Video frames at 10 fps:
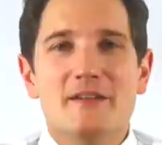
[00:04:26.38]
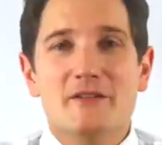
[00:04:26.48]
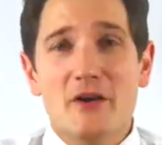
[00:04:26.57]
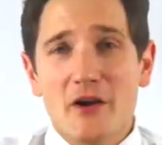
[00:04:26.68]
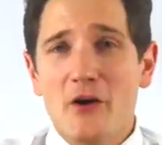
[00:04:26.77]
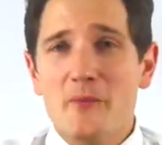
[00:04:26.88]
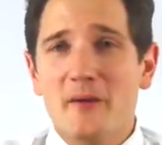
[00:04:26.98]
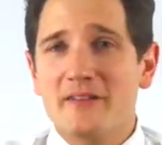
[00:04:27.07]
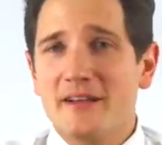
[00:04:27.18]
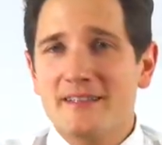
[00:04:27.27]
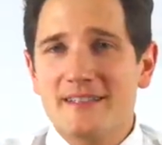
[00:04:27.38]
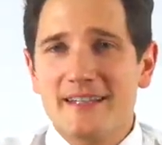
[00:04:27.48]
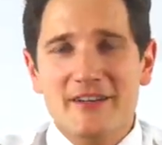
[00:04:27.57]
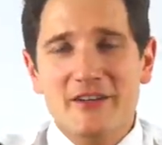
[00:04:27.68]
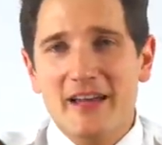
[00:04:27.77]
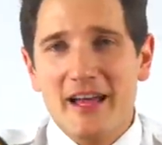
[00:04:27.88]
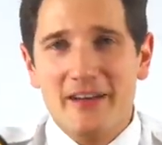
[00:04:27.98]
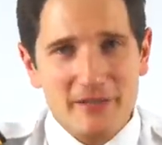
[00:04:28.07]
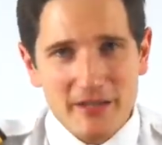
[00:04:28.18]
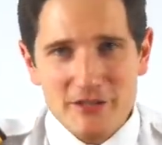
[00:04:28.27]
So I hope I've answered another
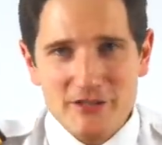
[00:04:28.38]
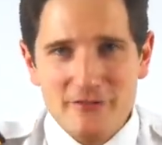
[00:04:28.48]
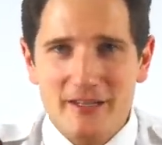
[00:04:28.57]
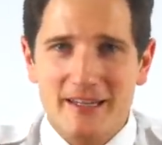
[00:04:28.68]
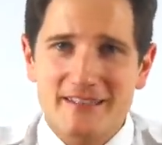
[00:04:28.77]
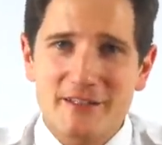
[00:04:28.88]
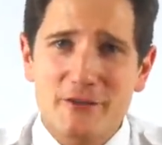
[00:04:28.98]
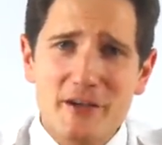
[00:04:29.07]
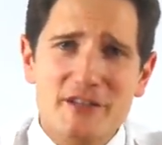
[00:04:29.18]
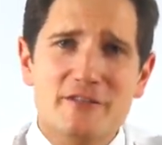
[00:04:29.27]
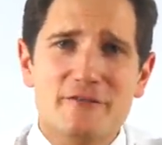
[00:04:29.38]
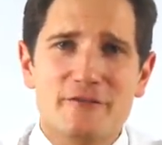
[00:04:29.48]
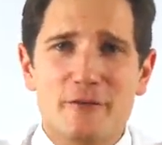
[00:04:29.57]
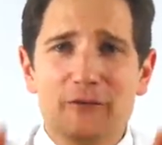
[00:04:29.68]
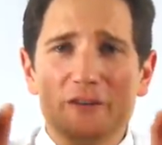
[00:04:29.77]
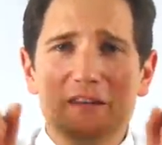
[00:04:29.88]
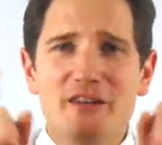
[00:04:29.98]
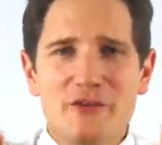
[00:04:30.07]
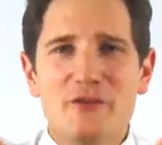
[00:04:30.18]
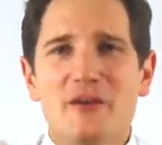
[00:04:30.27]
aviation related question for
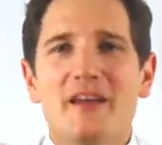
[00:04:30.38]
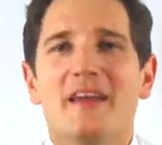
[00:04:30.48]
you.